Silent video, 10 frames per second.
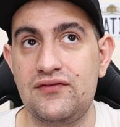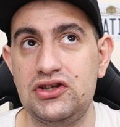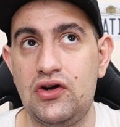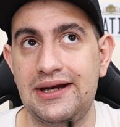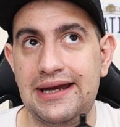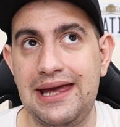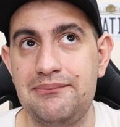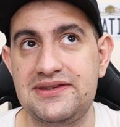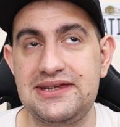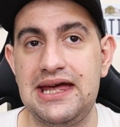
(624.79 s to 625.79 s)
Even though an
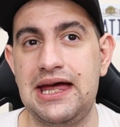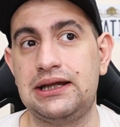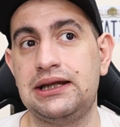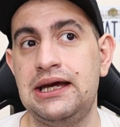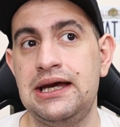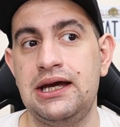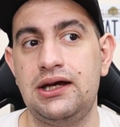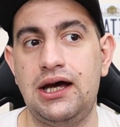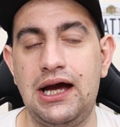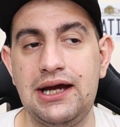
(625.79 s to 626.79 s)
M T L,
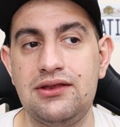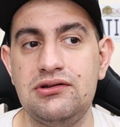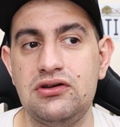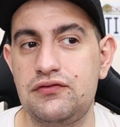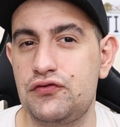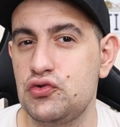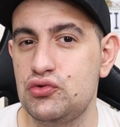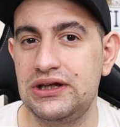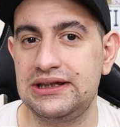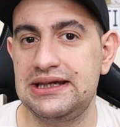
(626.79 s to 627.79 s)
I don't know if you
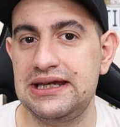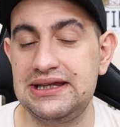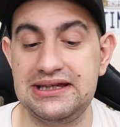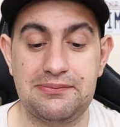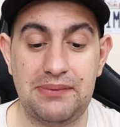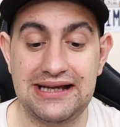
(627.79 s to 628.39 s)
really need it,